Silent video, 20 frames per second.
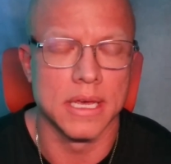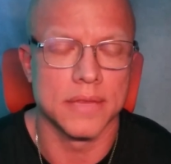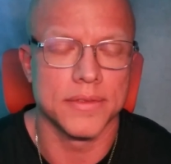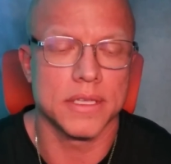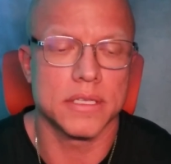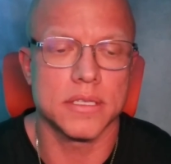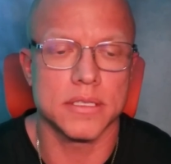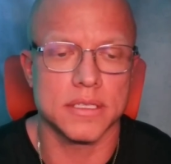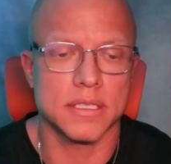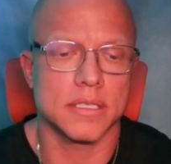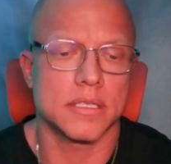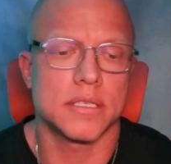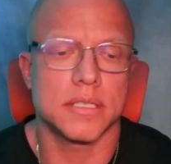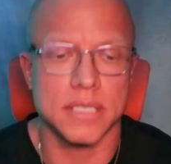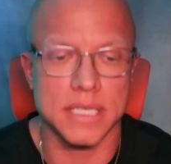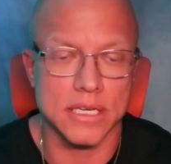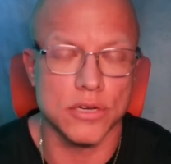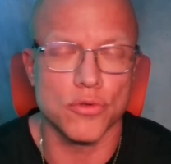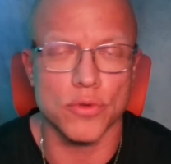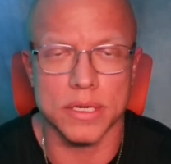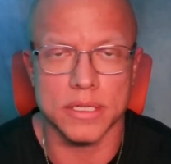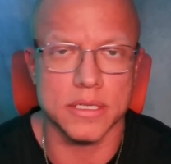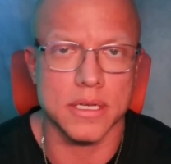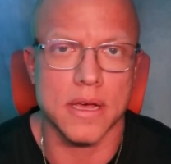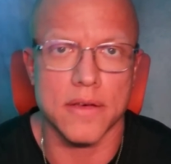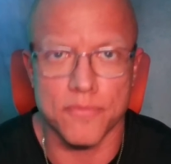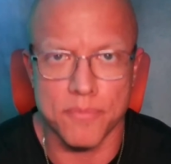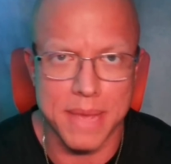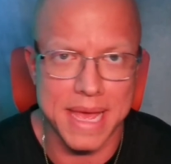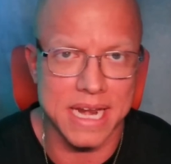This is the secret
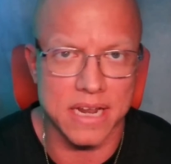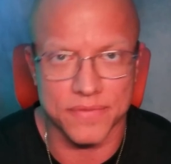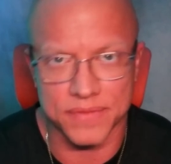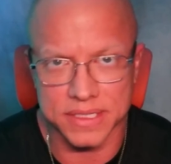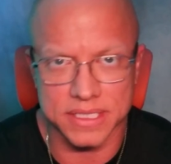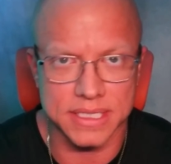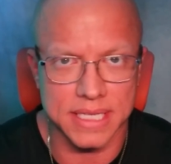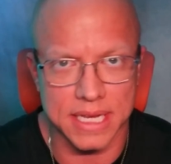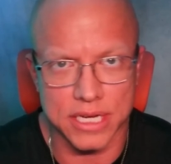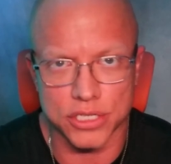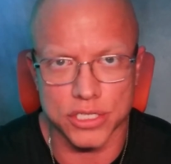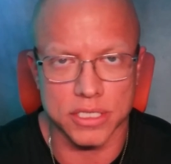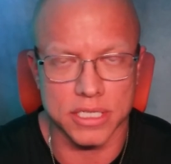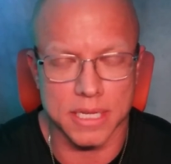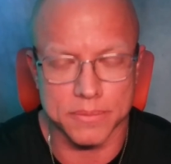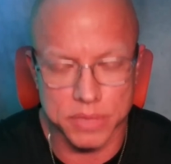of manifestation.